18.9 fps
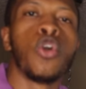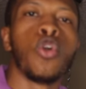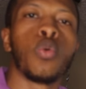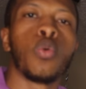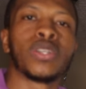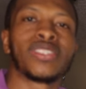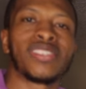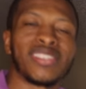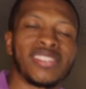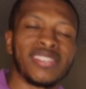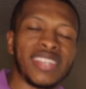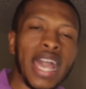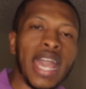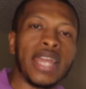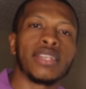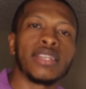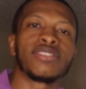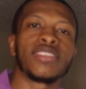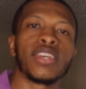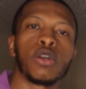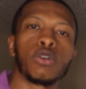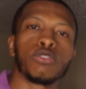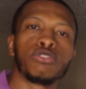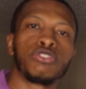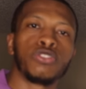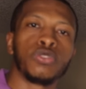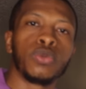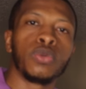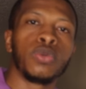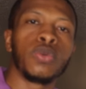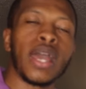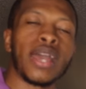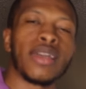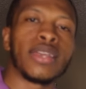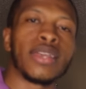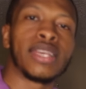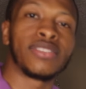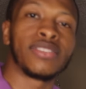what society tells you
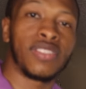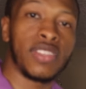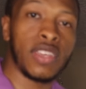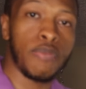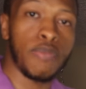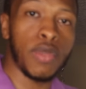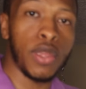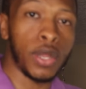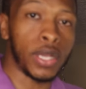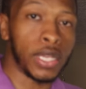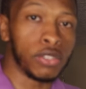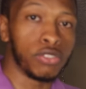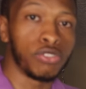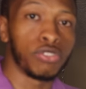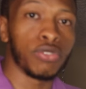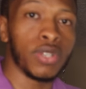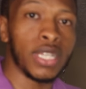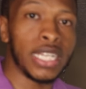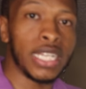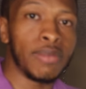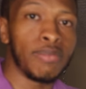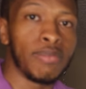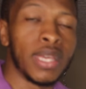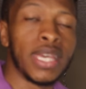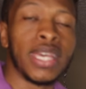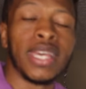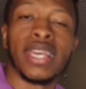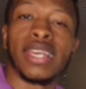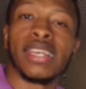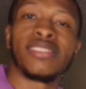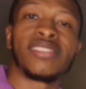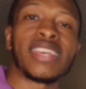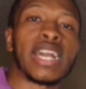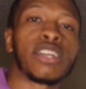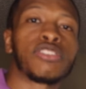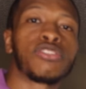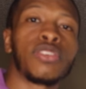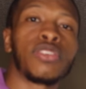is the American dream is
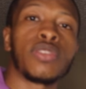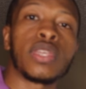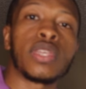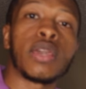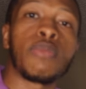actually the